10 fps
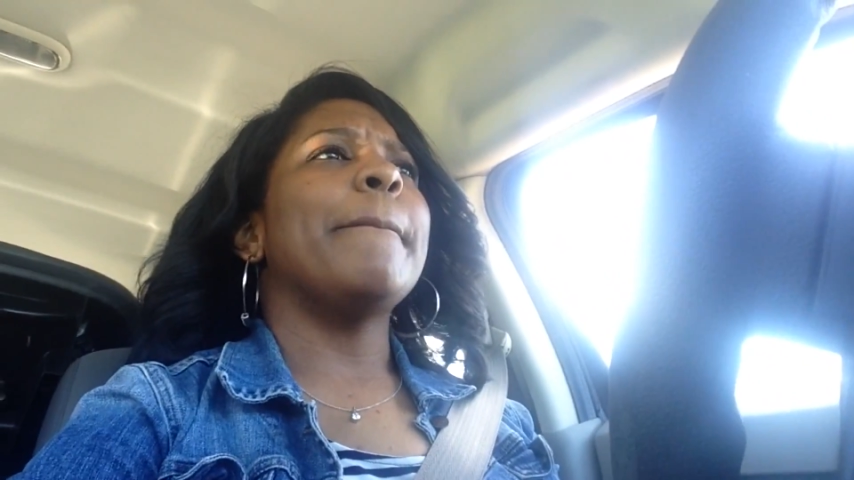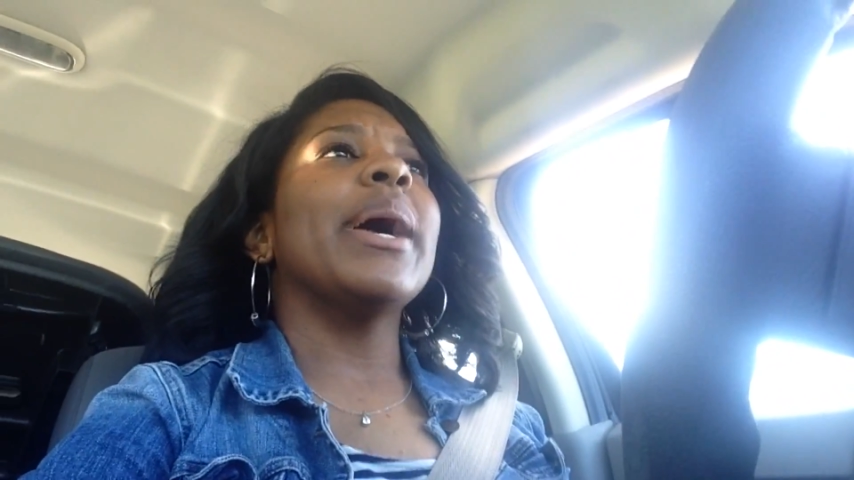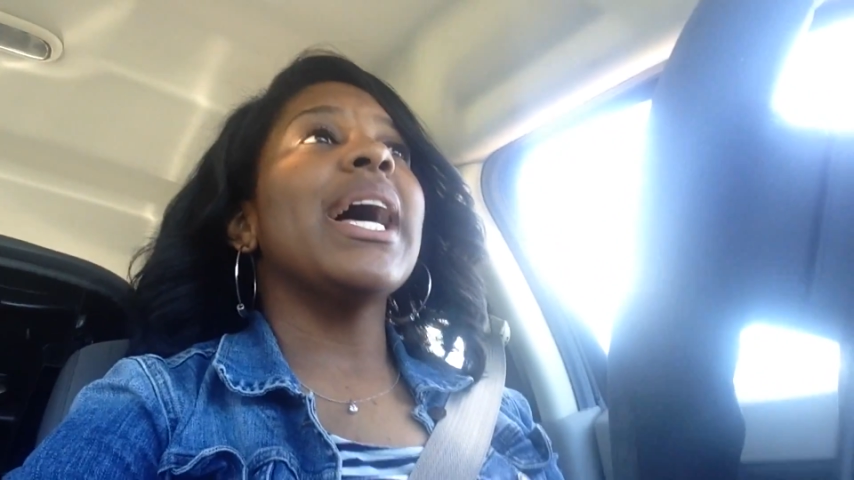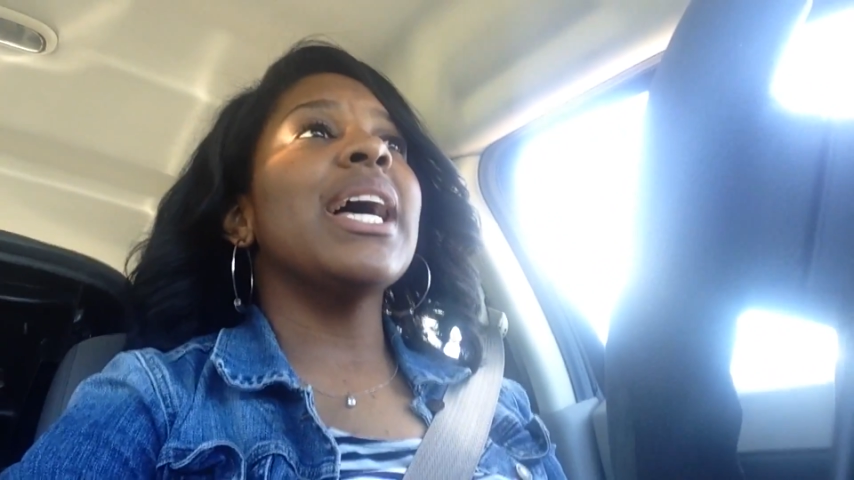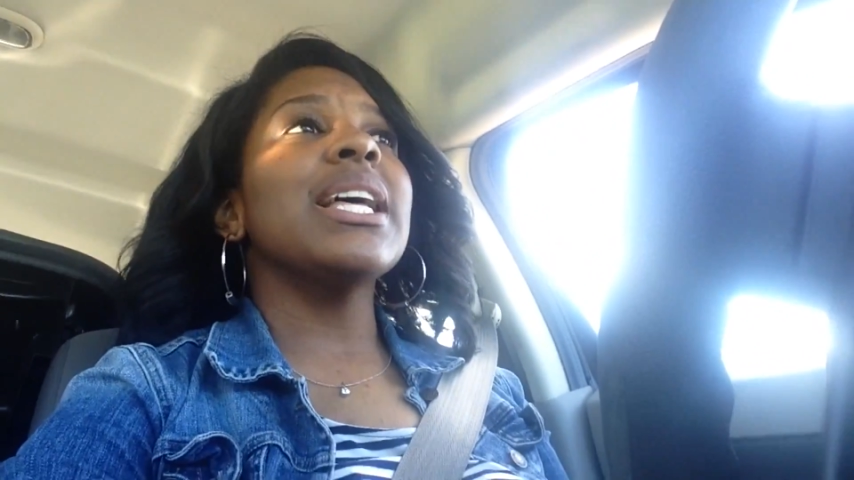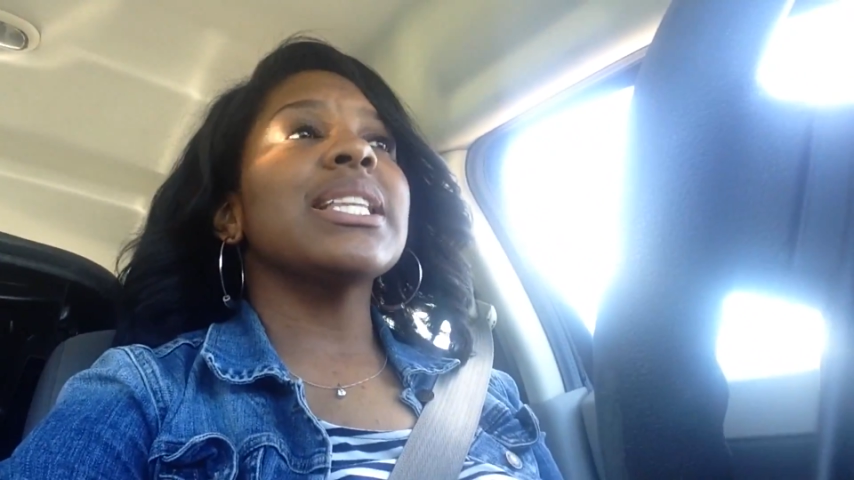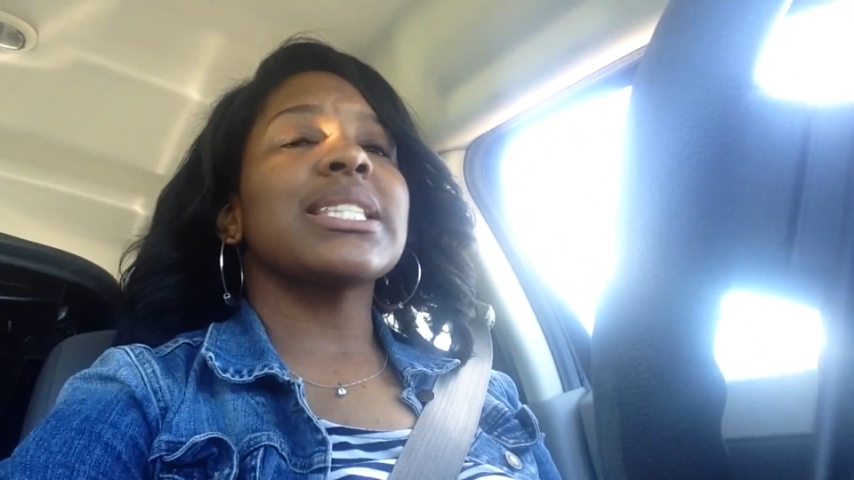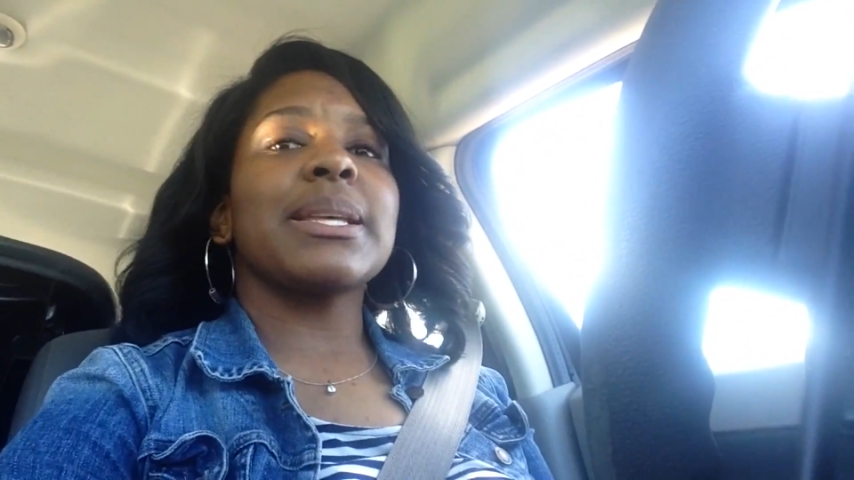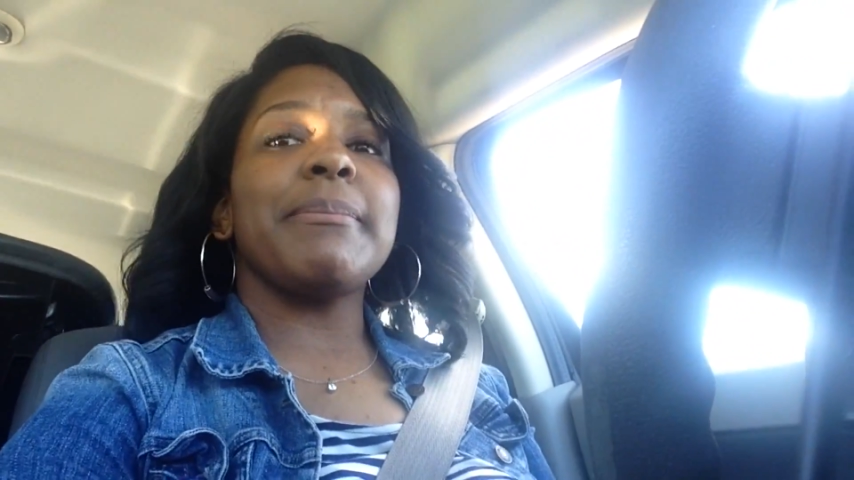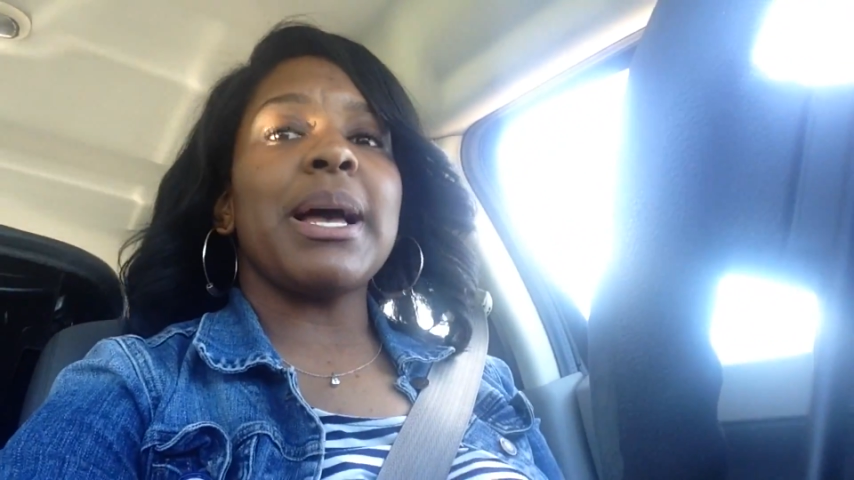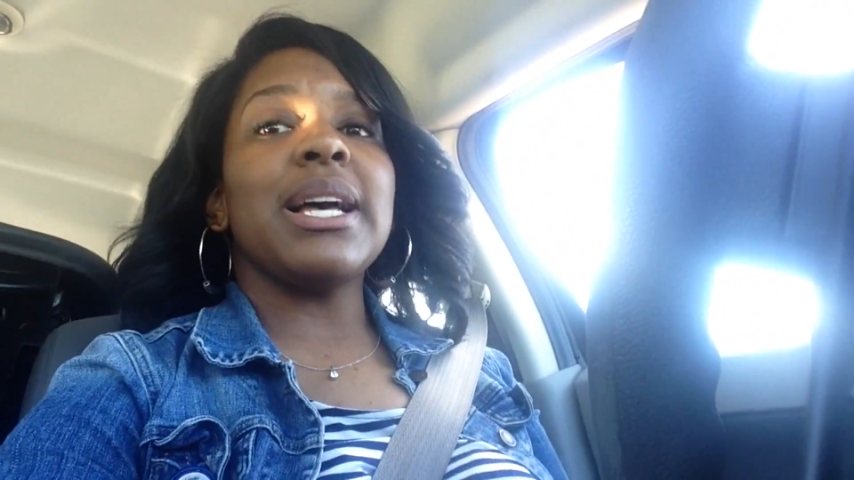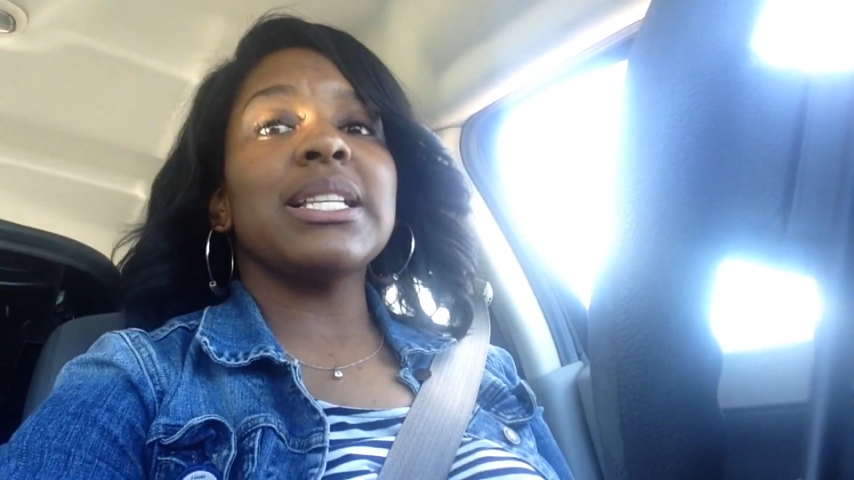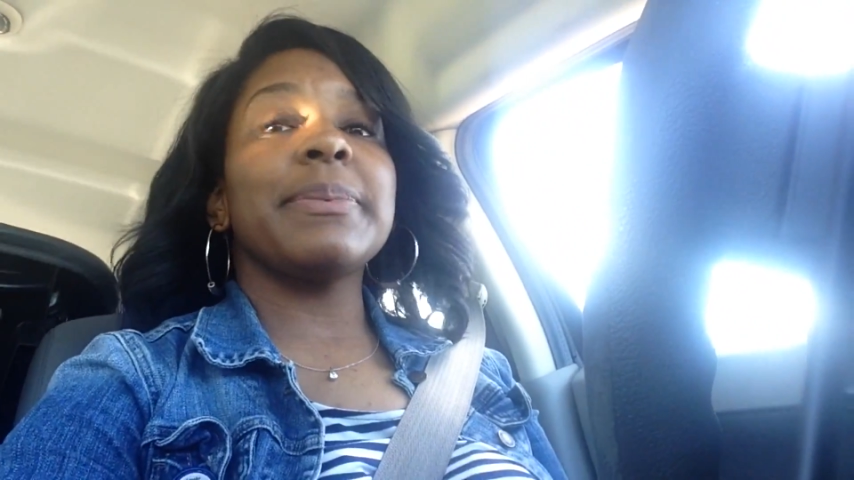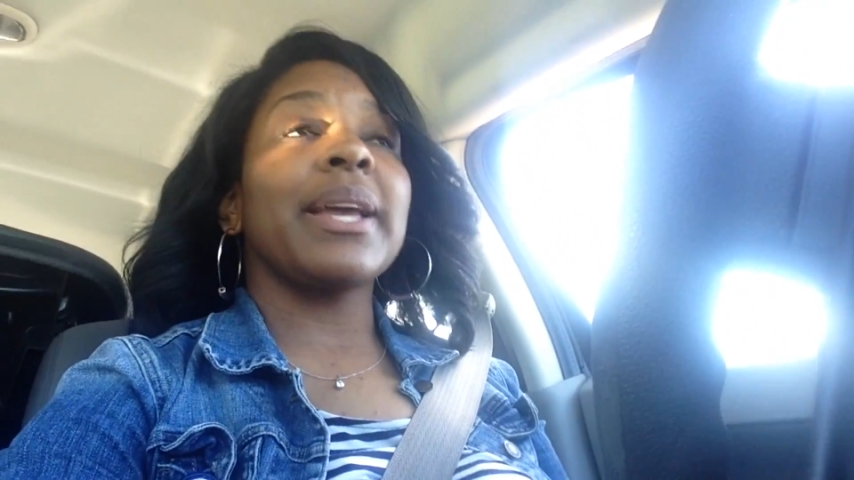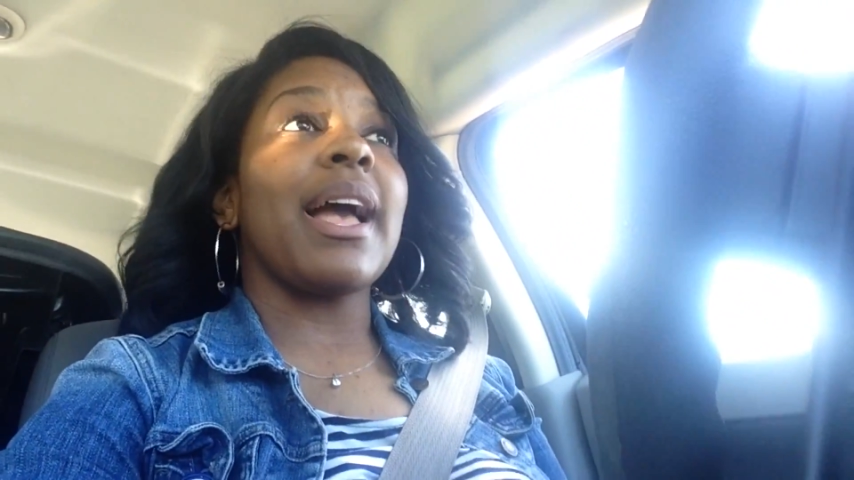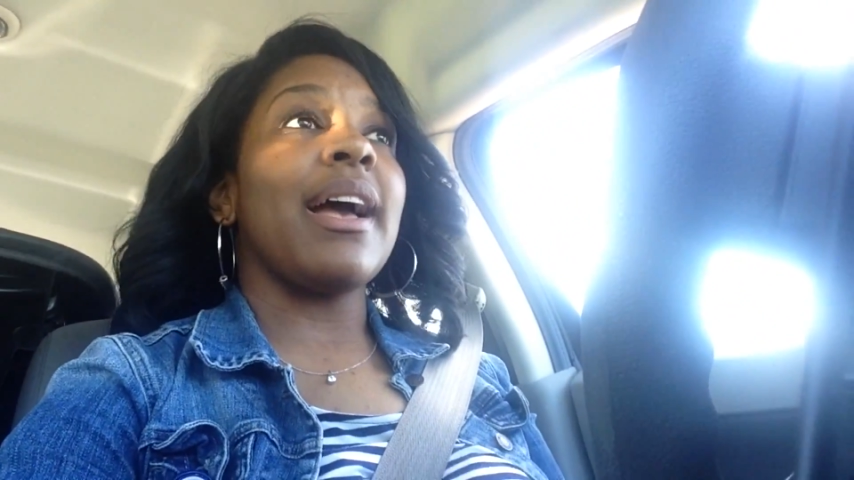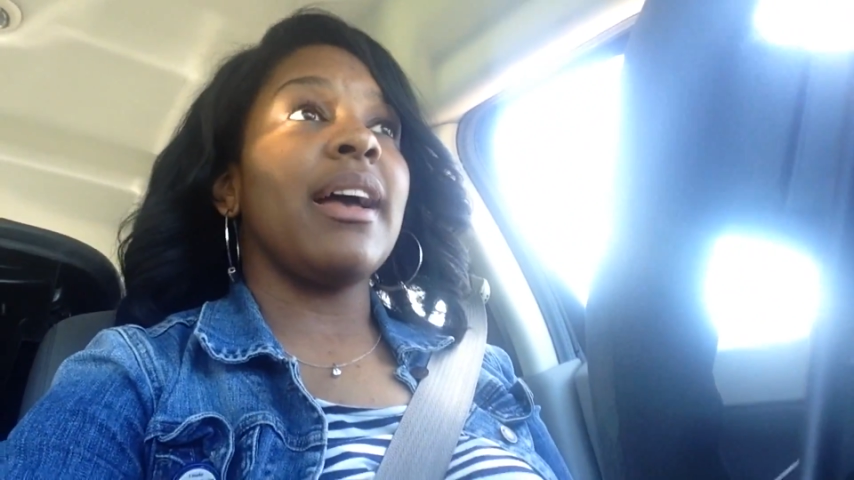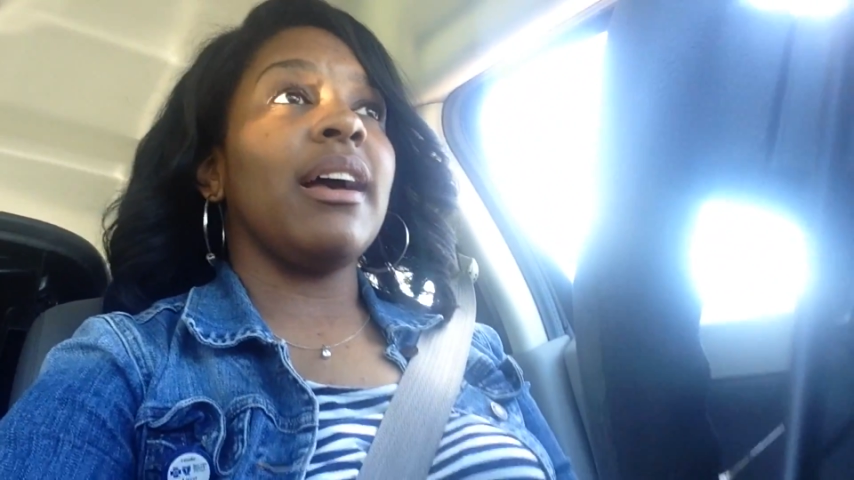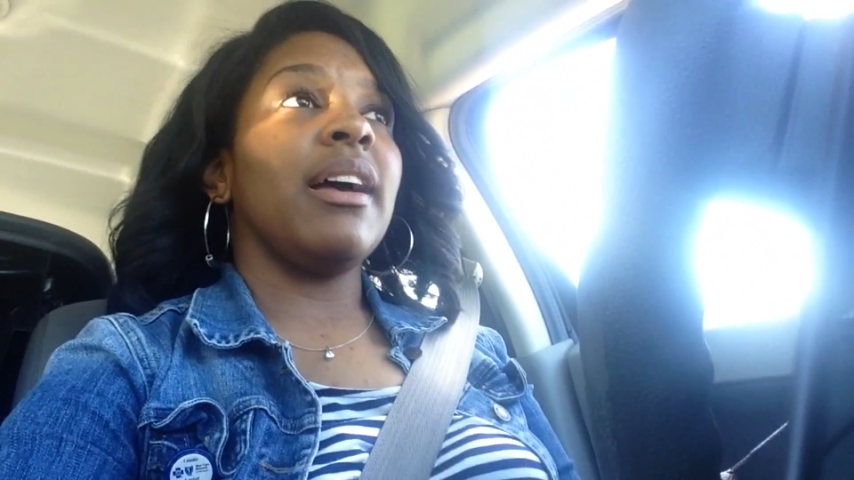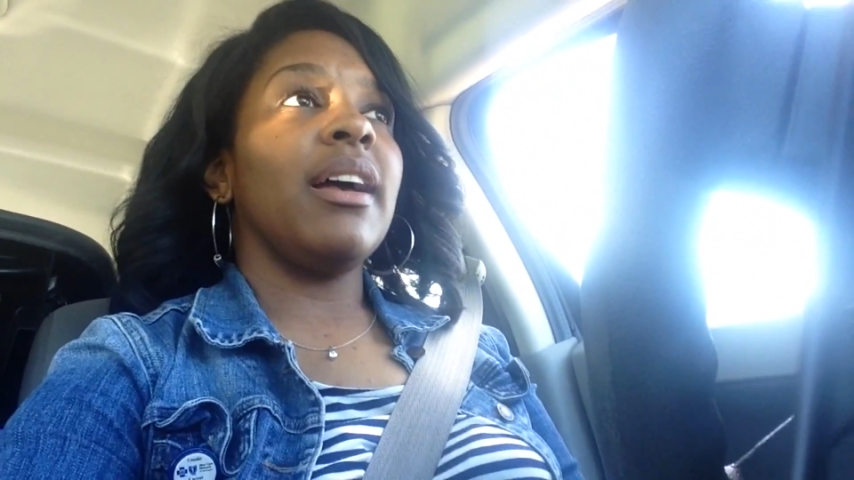But my husband got